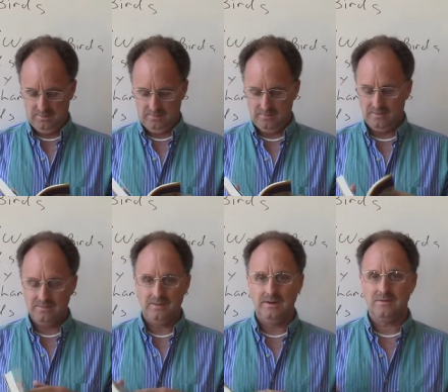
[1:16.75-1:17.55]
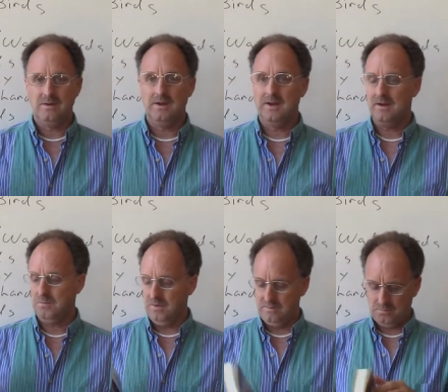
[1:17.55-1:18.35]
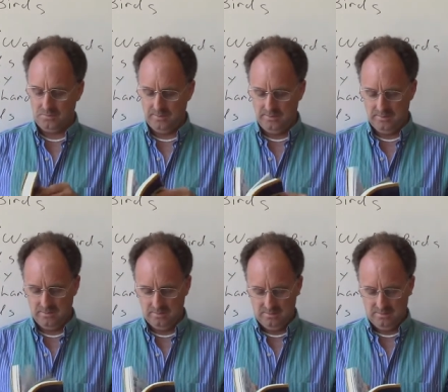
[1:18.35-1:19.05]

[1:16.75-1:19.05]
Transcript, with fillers: they're using these or not, but it's pretty,